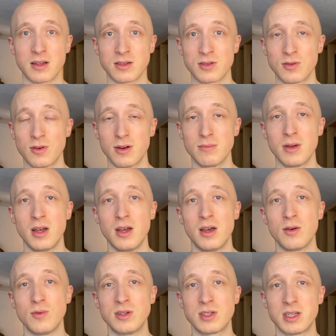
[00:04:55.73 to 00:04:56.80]
storm,
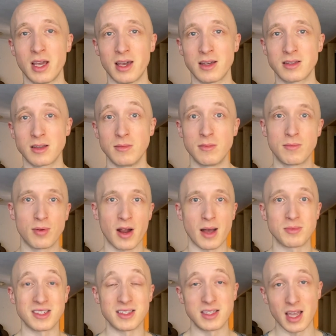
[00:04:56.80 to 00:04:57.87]
which takes
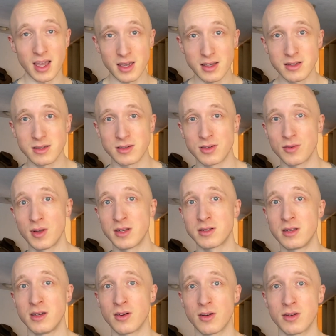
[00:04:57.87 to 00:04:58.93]
perhaps days to reach
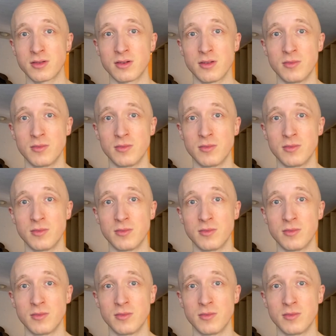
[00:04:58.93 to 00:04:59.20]
the Earth or the